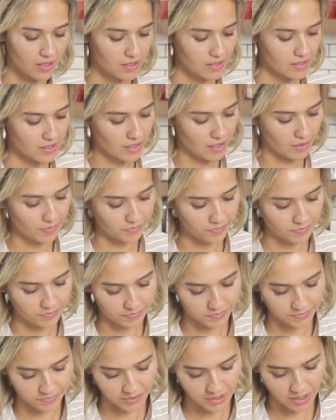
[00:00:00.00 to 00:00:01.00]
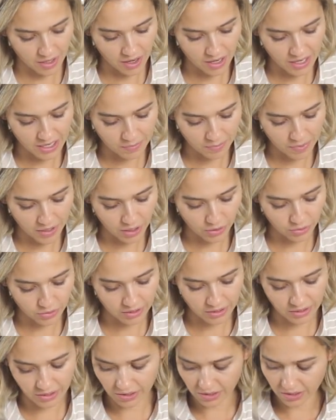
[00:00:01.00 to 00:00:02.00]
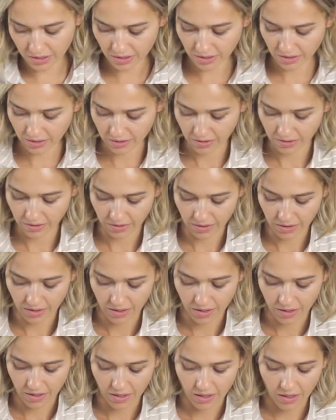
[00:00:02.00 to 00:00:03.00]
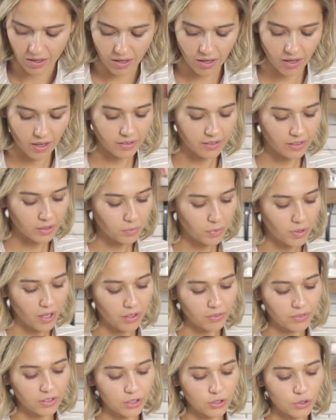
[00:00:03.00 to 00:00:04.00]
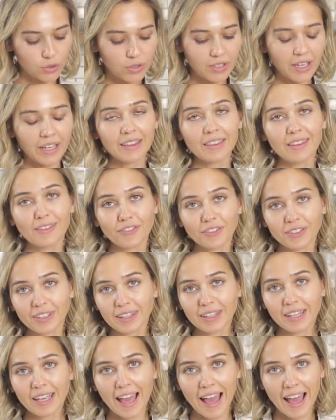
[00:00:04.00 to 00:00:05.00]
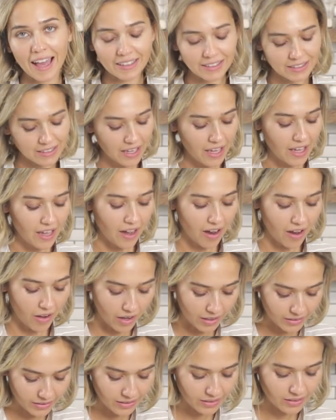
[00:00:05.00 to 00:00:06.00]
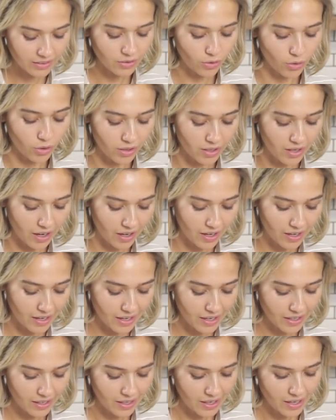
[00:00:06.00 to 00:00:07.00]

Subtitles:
Some garlic powder, onion powder, you can definitely add onion or garlic,